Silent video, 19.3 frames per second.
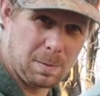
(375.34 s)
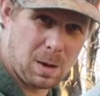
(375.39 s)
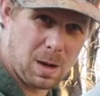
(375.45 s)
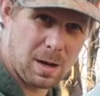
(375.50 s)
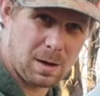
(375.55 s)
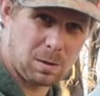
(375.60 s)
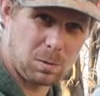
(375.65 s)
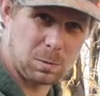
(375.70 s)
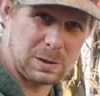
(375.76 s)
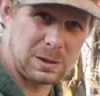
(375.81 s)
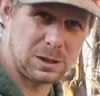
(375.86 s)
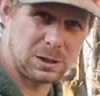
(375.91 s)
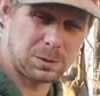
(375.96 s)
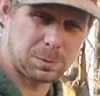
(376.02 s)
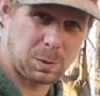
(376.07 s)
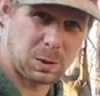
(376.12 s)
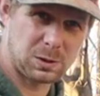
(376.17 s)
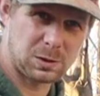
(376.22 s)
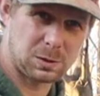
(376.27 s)
bottle. We
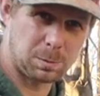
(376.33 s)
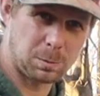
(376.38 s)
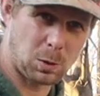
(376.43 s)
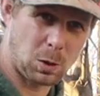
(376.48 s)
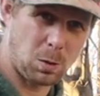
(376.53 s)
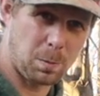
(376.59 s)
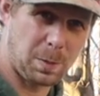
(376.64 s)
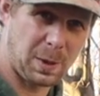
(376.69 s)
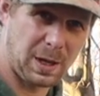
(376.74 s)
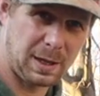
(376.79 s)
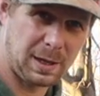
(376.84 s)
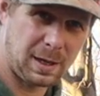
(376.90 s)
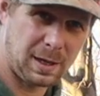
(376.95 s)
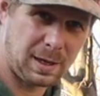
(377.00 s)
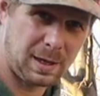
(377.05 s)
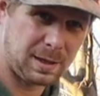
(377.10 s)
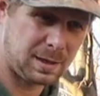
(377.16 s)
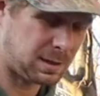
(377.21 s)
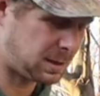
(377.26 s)
just put some propane
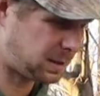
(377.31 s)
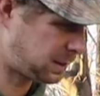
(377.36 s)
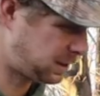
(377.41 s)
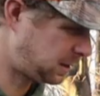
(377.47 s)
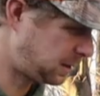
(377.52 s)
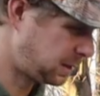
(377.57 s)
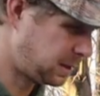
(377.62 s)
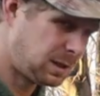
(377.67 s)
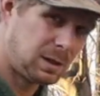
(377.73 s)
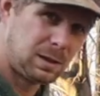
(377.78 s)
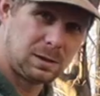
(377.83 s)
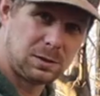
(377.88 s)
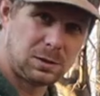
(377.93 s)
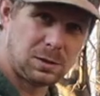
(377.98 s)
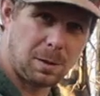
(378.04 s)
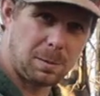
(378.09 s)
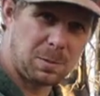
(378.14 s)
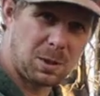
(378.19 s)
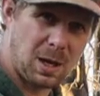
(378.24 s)
in it.
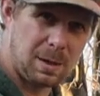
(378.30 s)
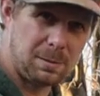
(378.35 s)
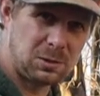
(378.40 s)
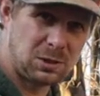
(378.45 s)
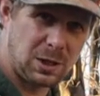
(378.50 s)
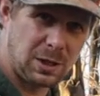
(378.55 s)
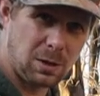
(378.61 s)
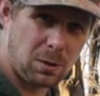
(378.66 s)
Sometimes they